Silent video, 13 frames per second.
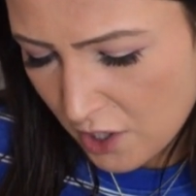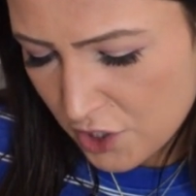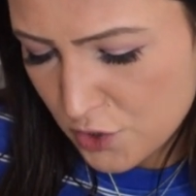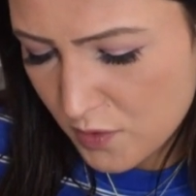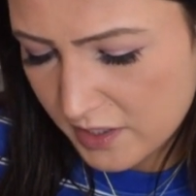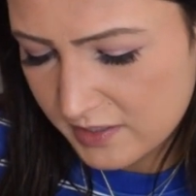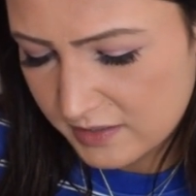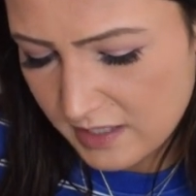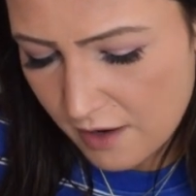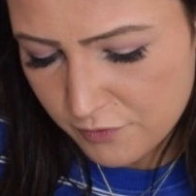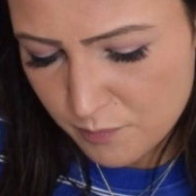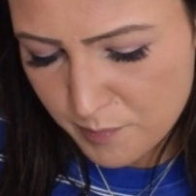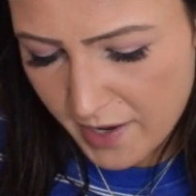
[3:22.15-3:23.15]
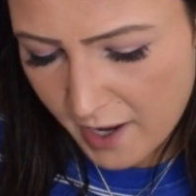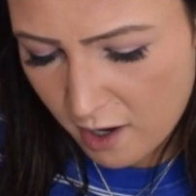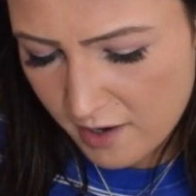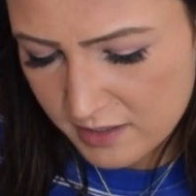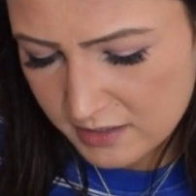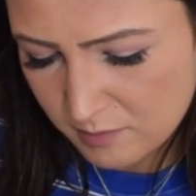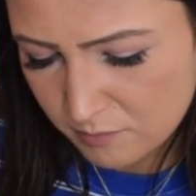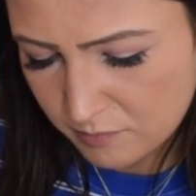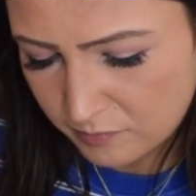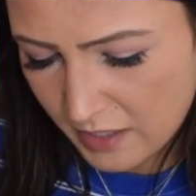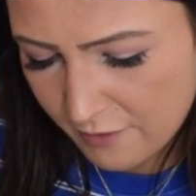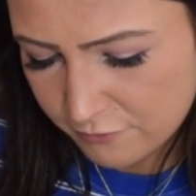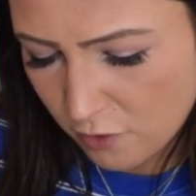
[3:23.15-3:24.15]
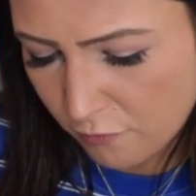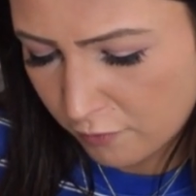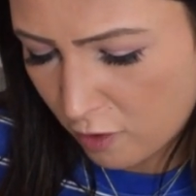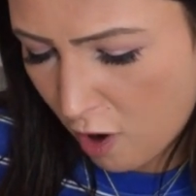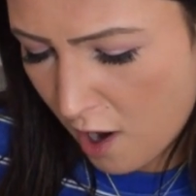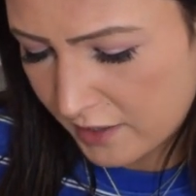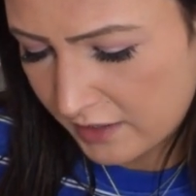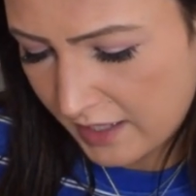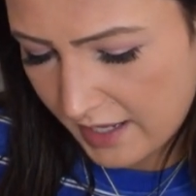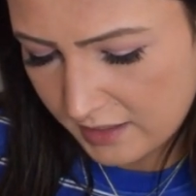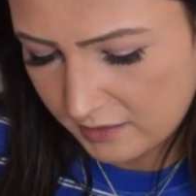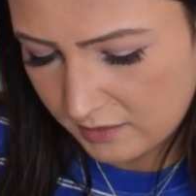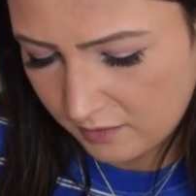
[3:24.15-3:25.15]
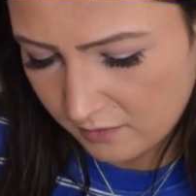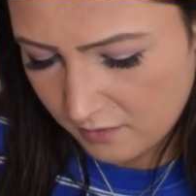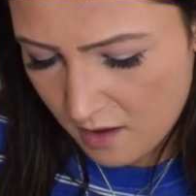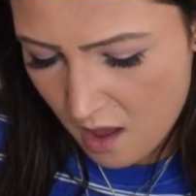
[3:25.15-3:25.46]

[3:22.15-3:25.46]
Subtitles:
You had a stuffed bear and some leftover cotton candy.